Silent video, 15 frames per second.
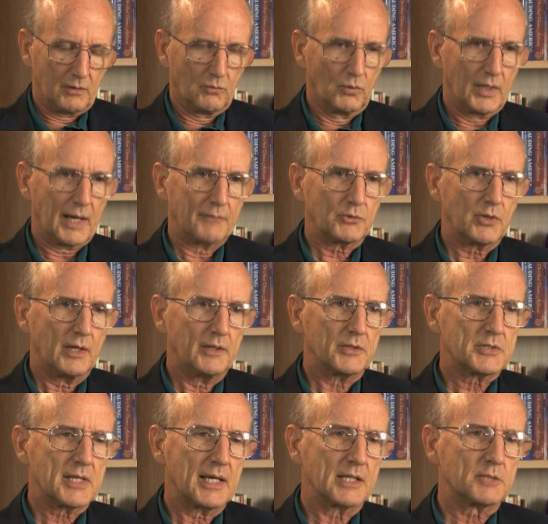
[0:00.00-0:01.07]
what I'm trying to
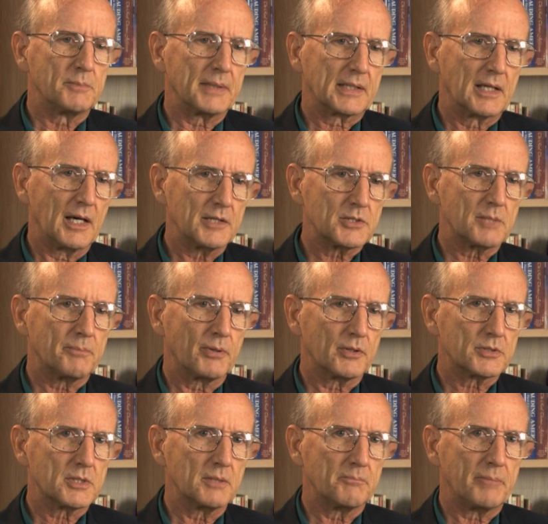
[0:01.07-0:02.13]
say is, because a
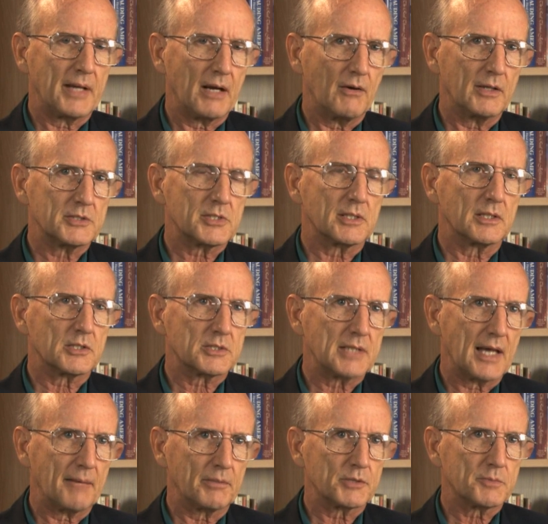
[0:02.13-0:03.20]
person parrots an
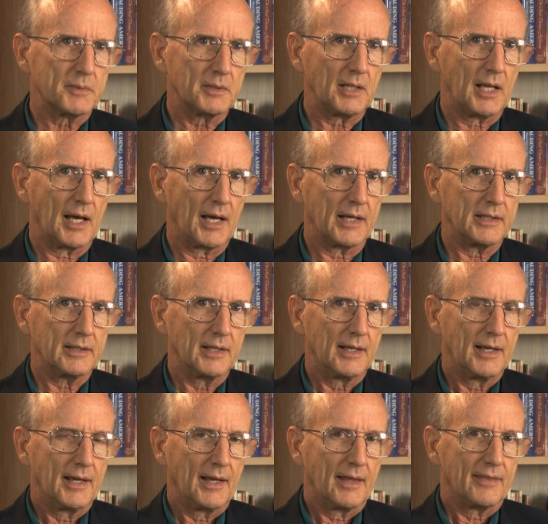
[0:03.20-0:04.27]
establishment line,
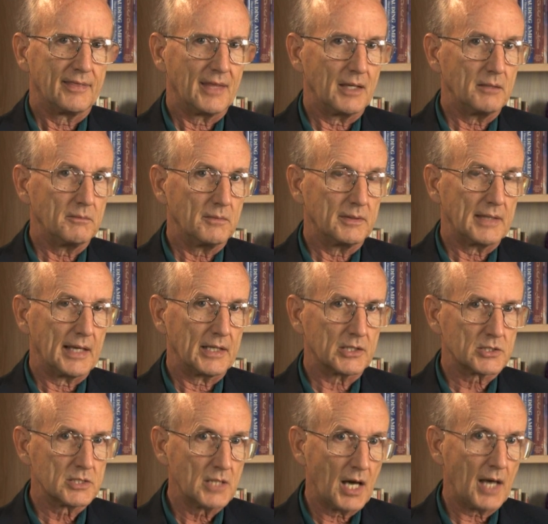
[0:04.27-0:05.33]
that
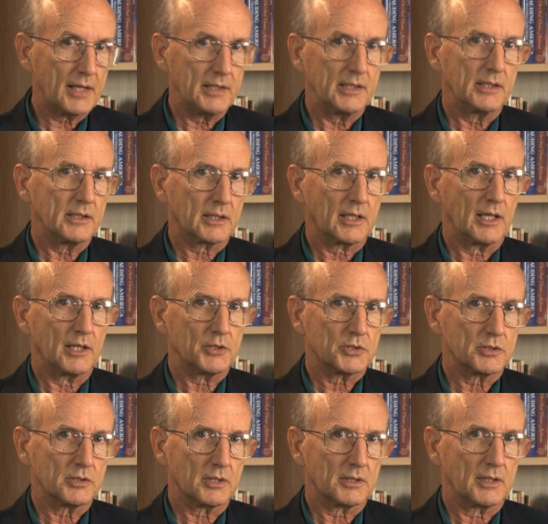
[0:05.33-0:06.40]
is not an
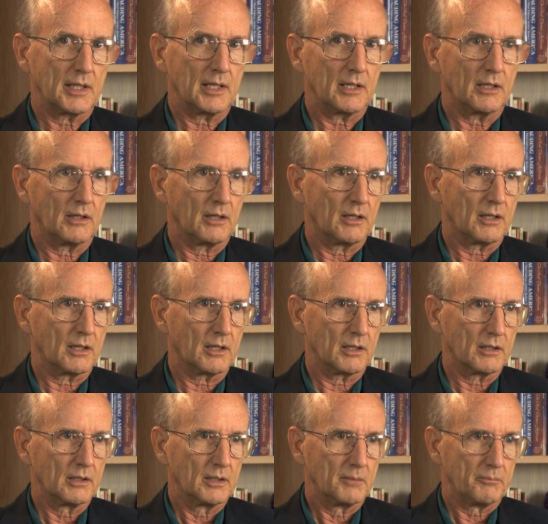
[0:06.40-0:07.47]
indication that they
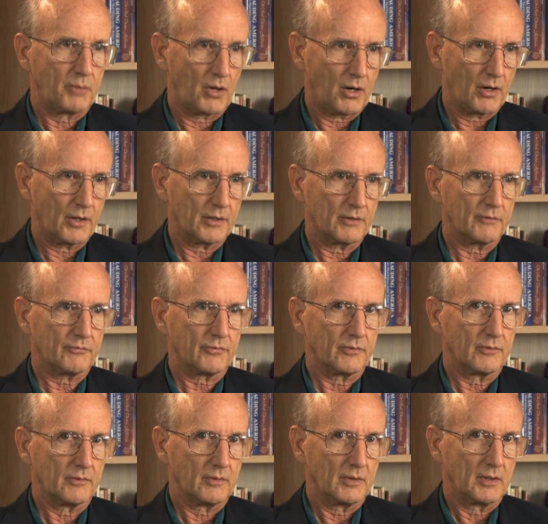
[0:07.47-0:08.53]
are part of
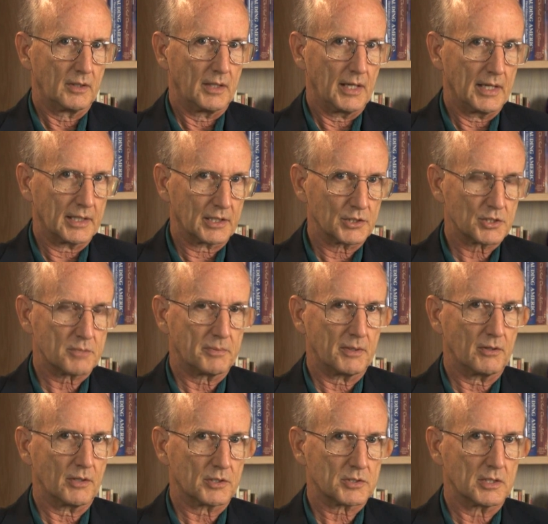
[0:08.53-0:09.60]
a
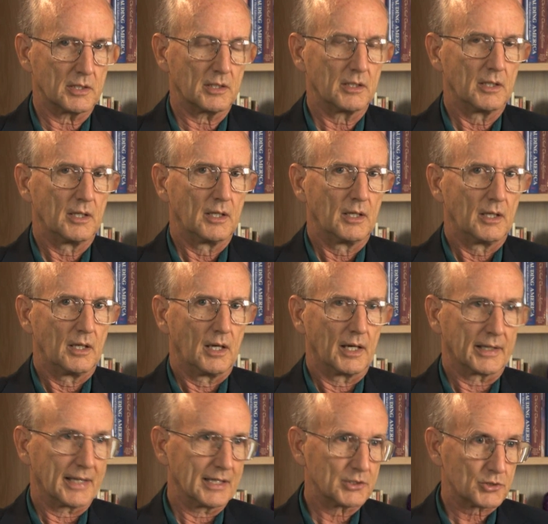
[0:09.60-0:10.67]
conspiracy
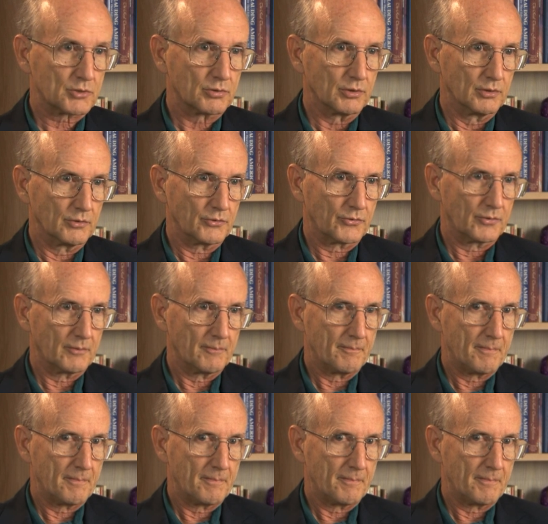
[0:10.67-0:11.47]
against truth.